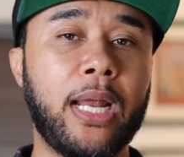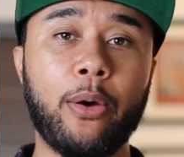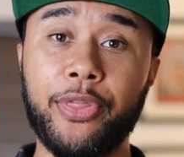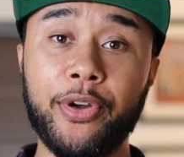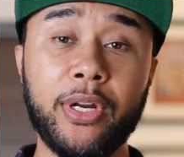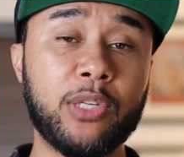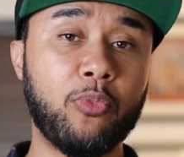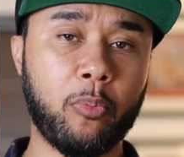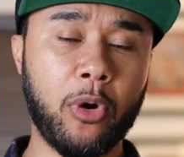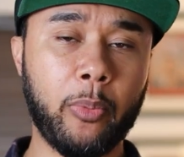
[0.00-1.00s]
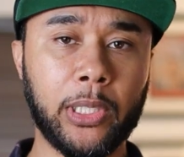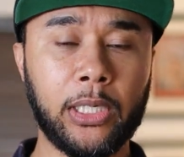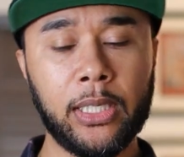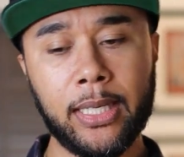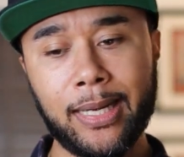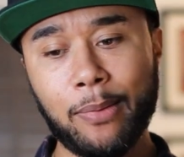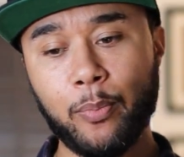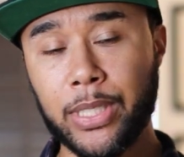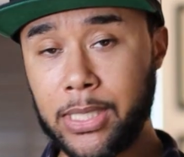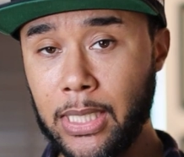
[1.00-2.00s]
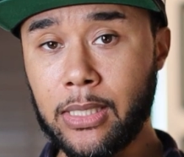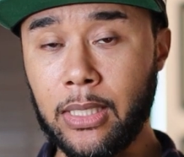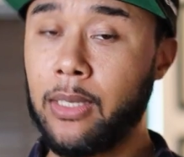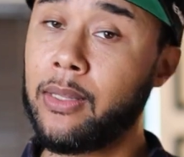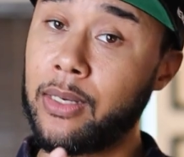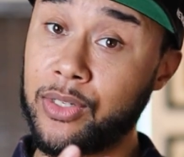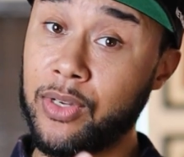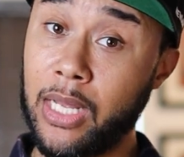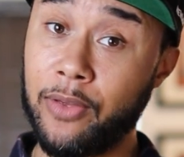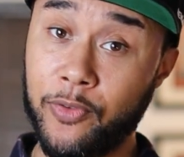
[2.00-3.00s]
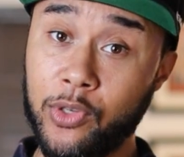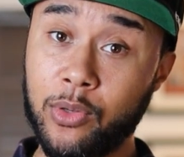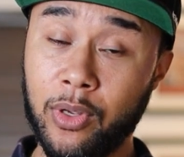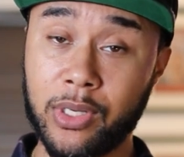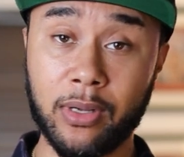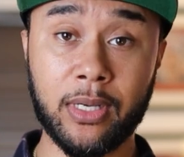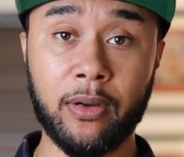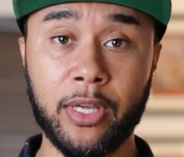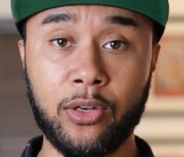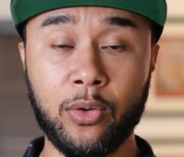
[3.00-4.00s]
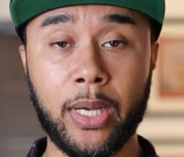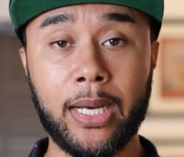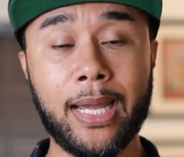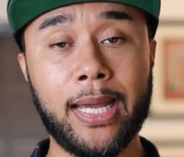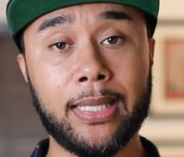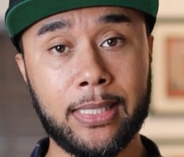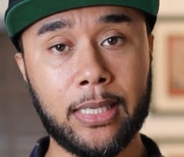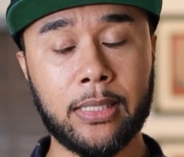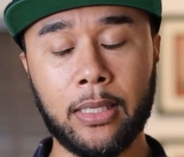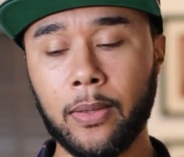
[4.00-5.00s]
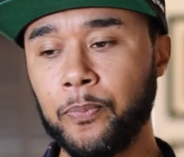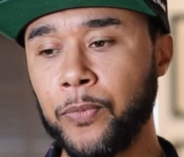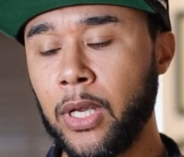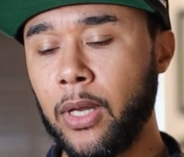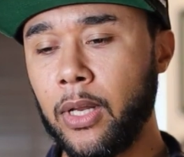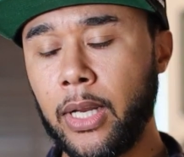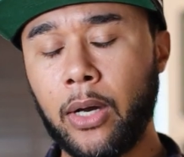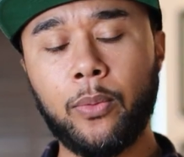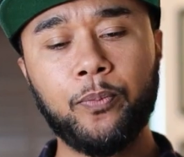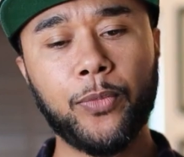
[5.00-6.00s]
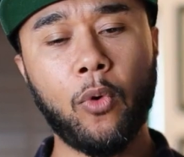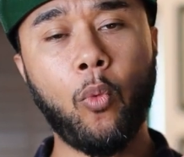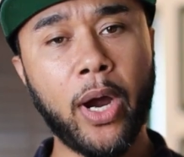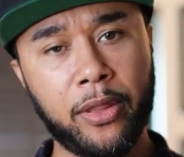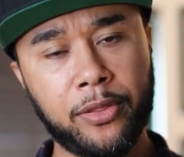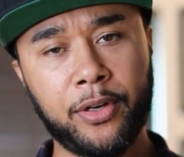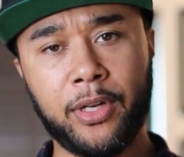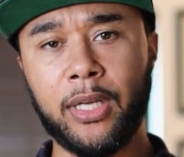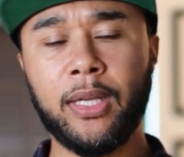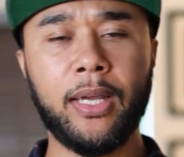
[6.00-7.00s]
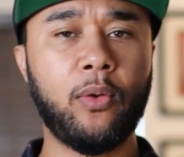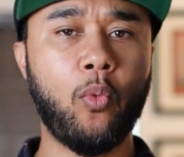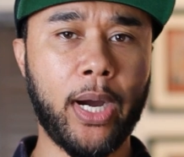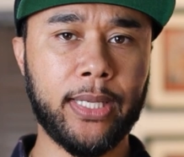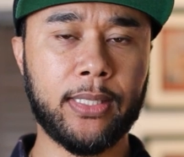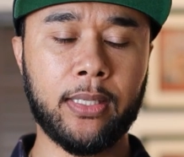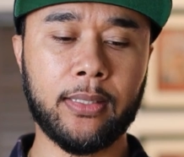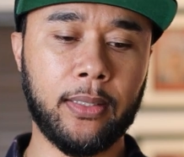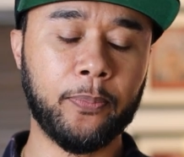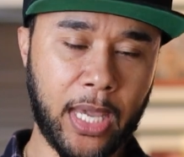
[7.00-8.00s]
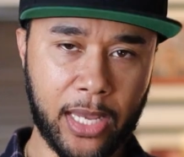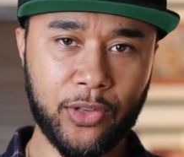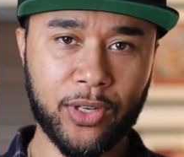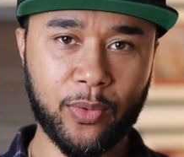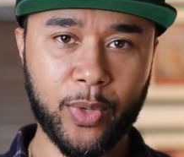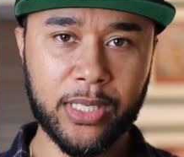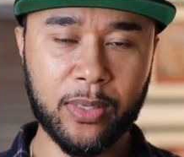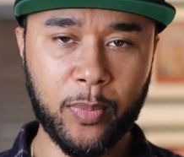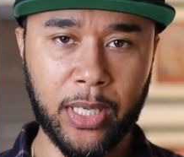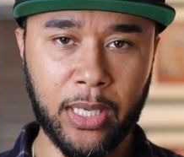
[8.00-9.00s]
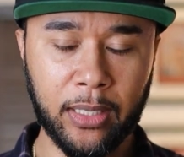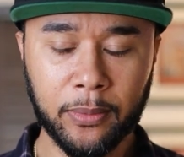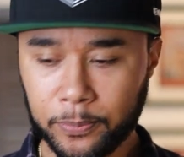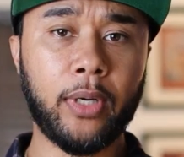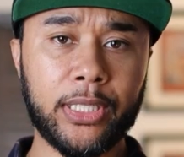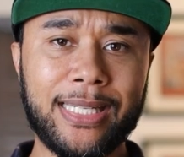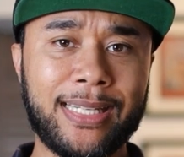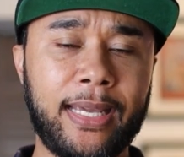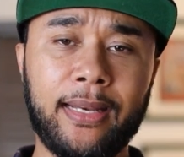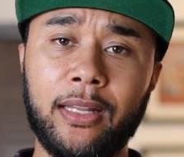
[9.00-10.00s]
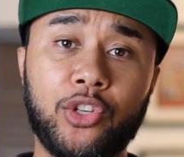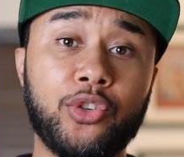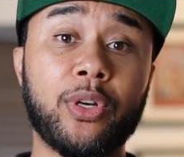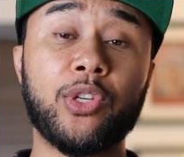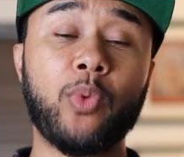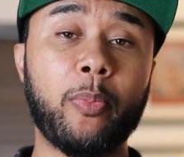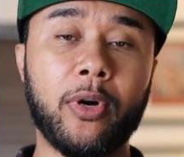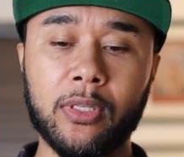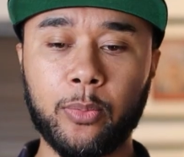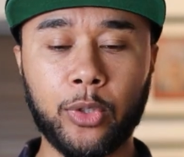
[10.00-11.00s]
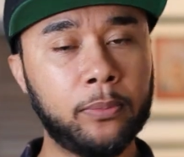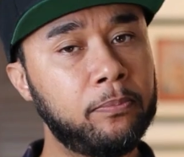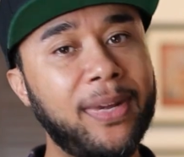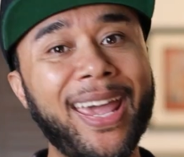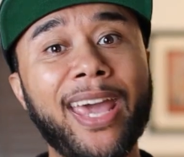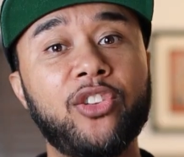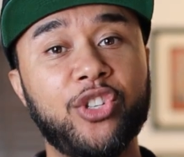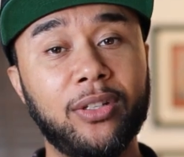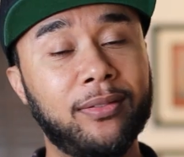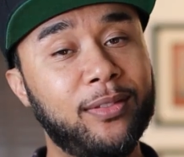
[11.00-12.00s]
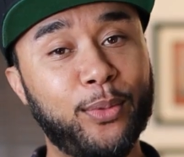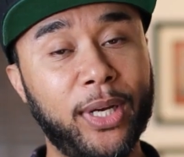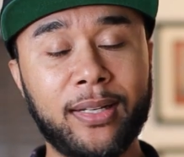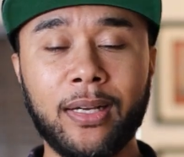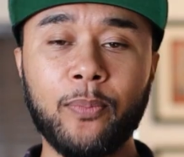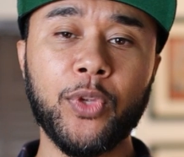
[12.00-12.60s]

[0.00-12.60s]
Now, 30 is more popular, but 60, there's a few studios out there that do it at 60. Now, why 30 and why 60? And reason being, to actually say it in the shortest way possible, engine, right?